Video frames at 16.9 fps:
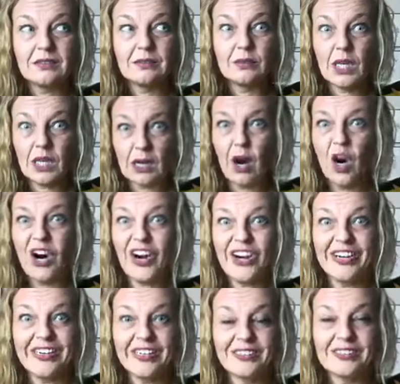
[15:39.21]
work
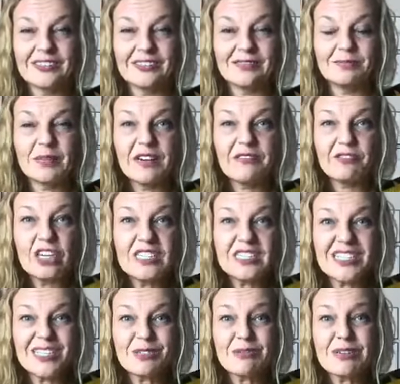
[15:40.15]
hard. My phrase
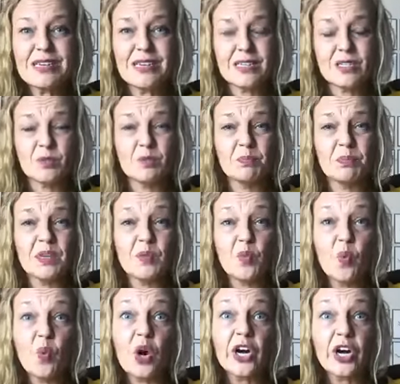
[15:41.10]
this week has
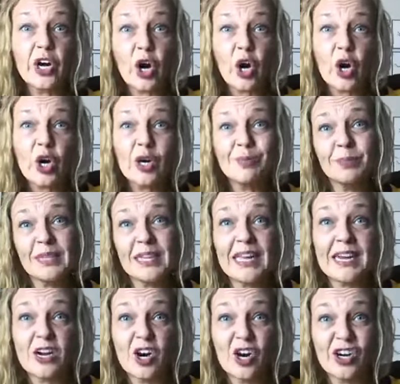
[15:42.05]
been work hard,
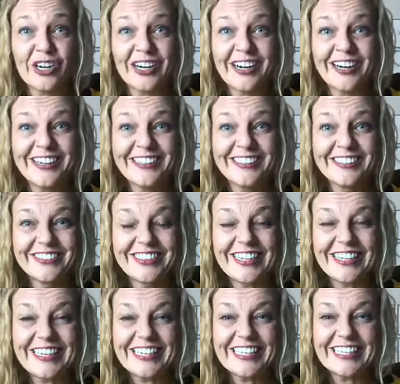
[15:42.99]
play harder,
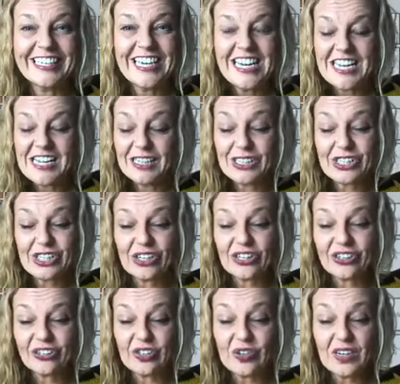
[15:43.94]
right?
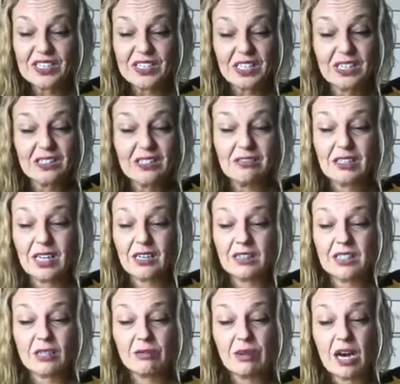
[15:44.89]
So you guys can do that
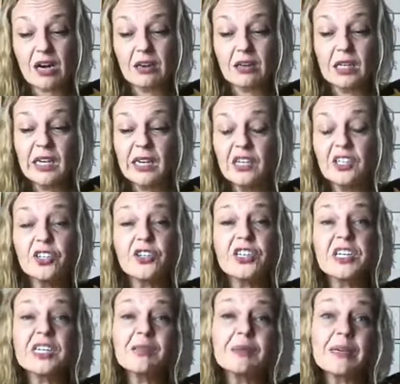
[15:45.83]
as well. You're
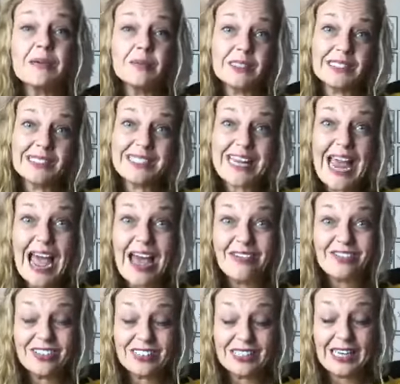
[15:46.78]
going to be able to
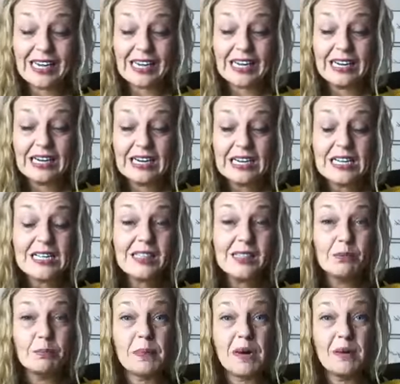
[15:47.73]
navigate
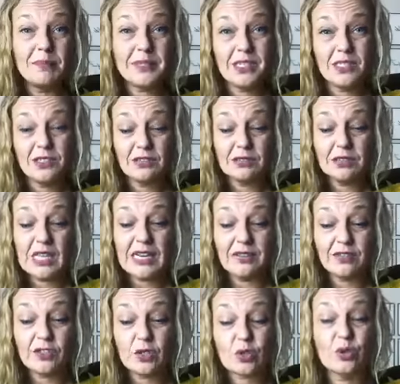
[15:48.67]
the bumps in your
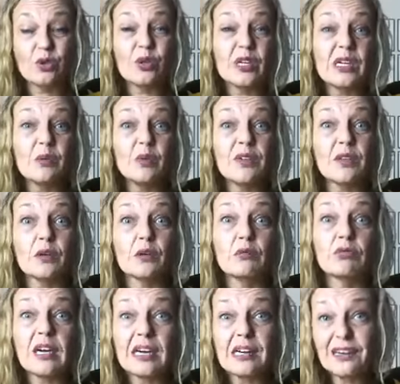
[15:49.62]
life story with a
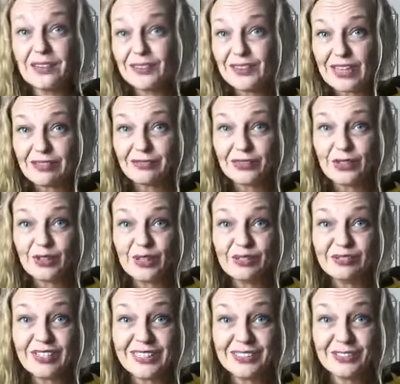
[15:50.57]
greater level
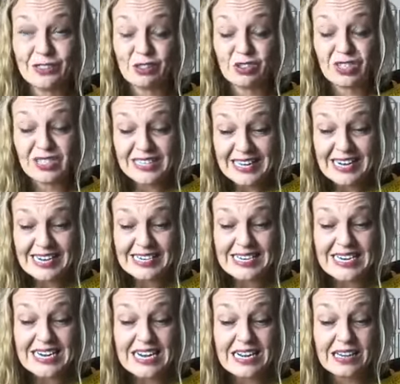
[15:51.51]
of
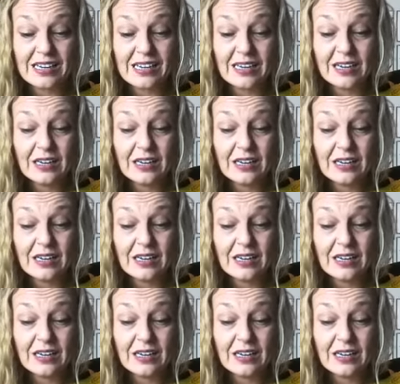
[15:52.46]
understanding